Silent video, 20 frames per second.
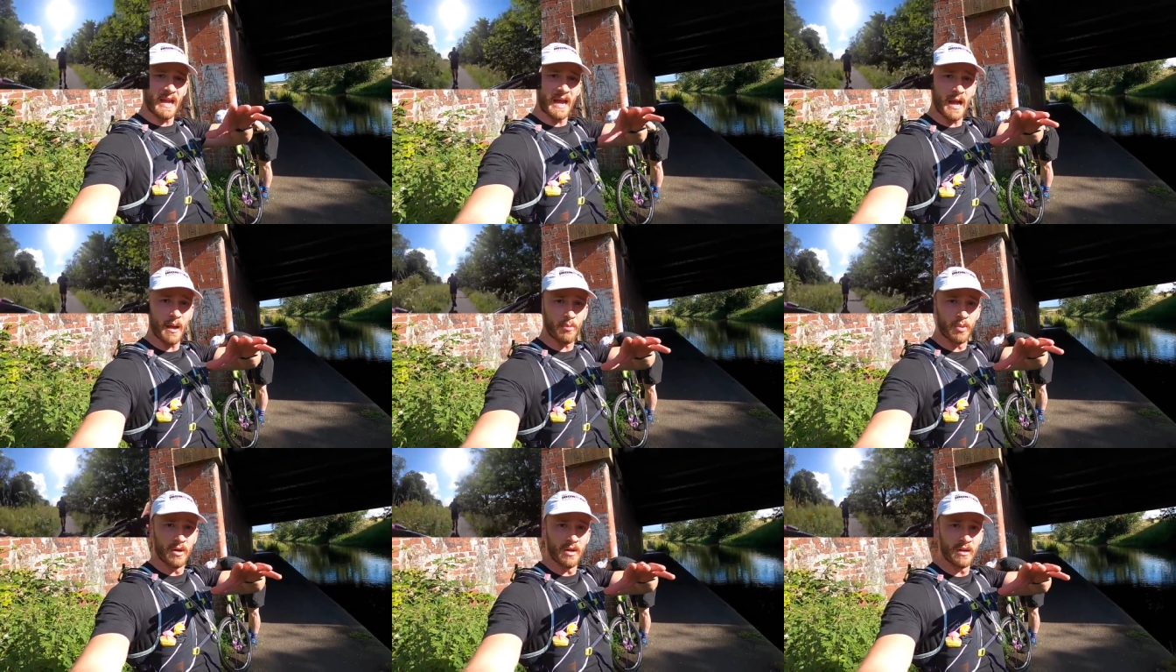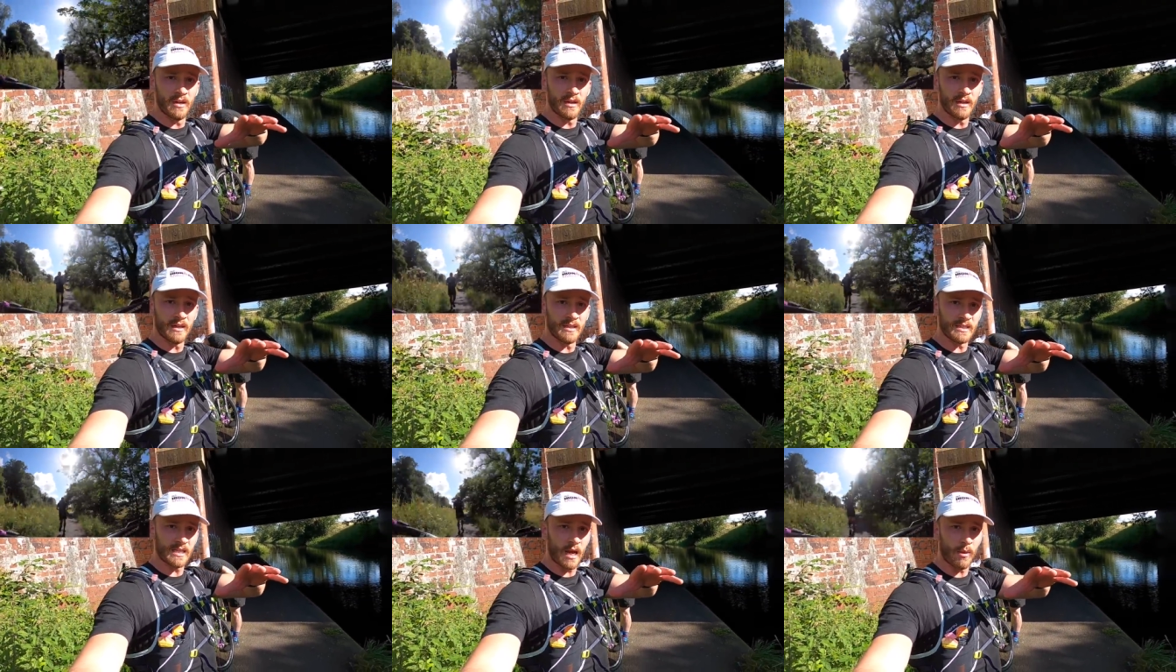gap
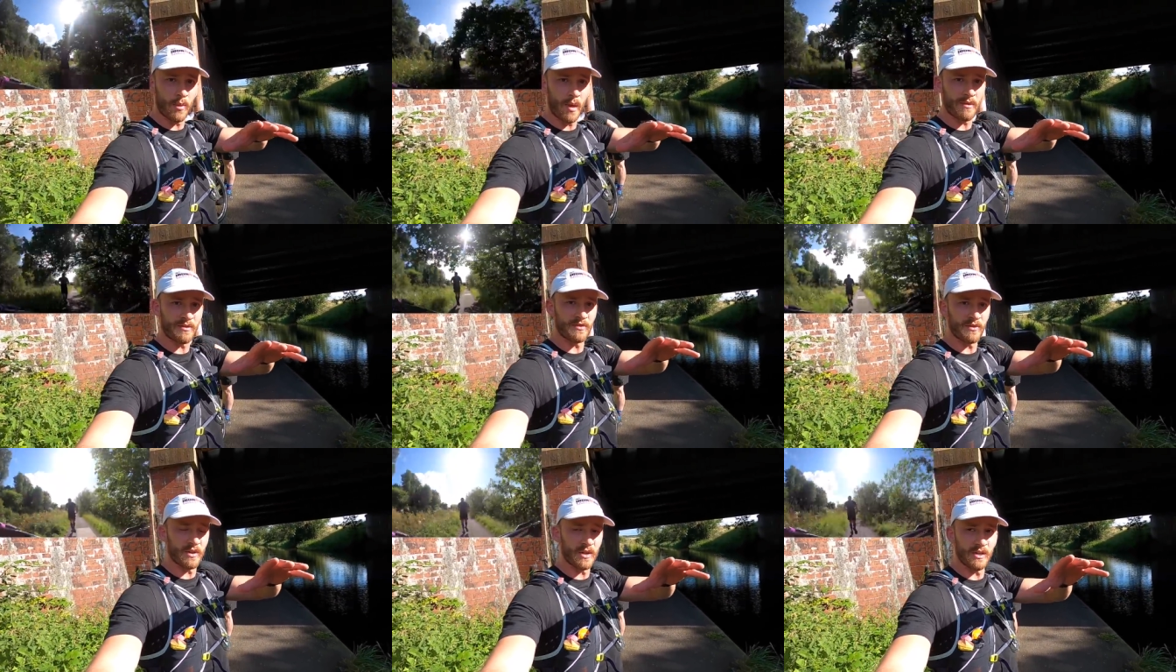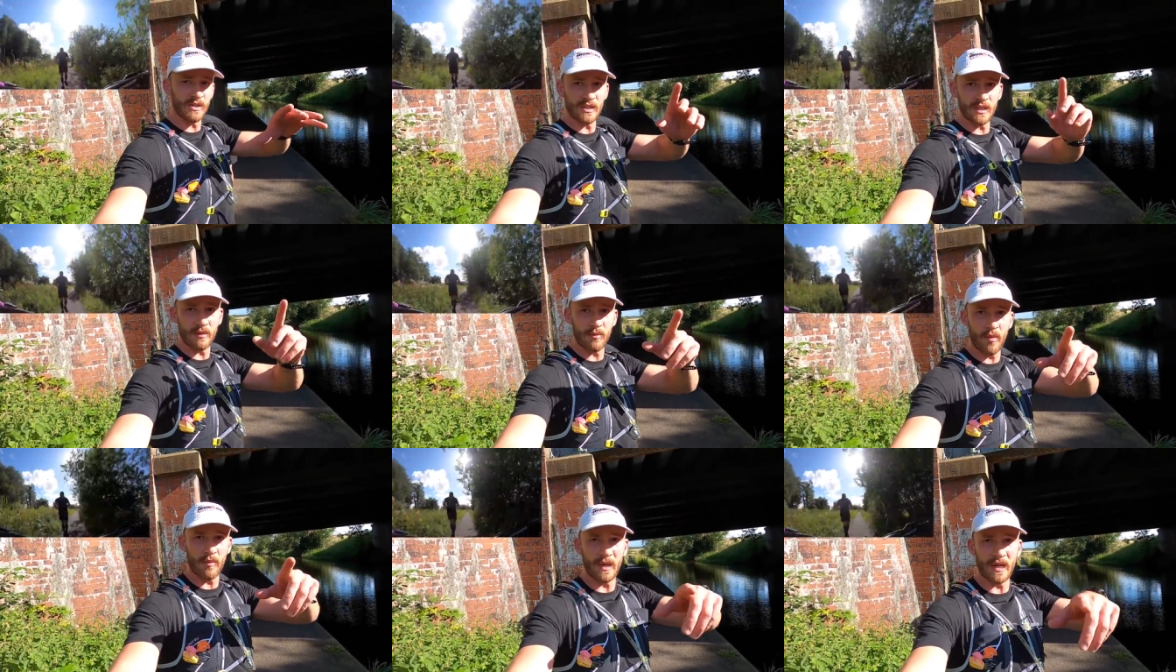in time-lapse footage,
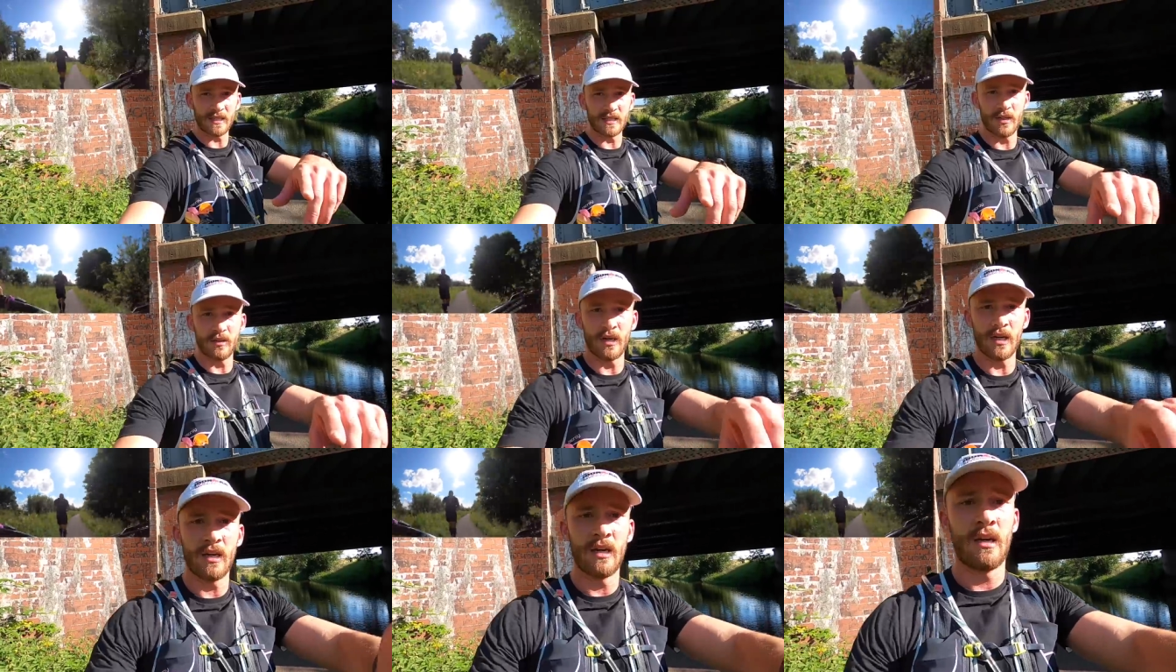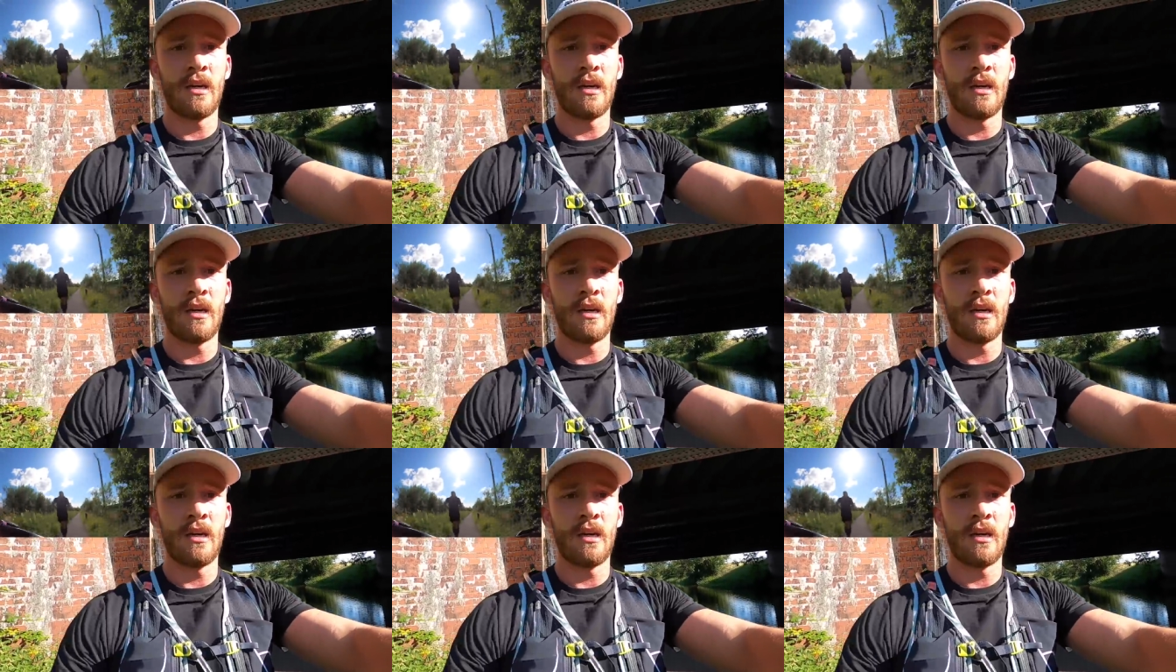and then we're back to it.